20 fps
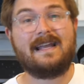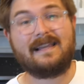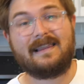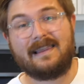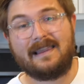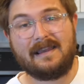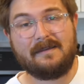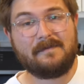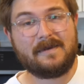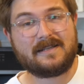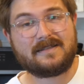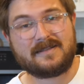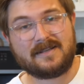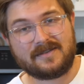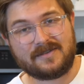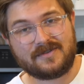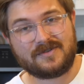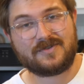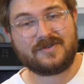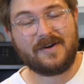it limits
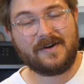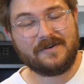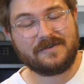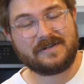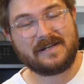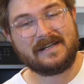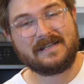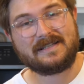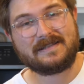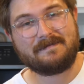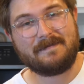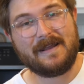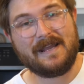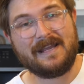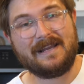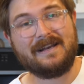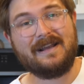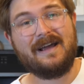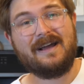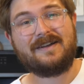its charging
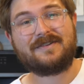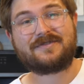speed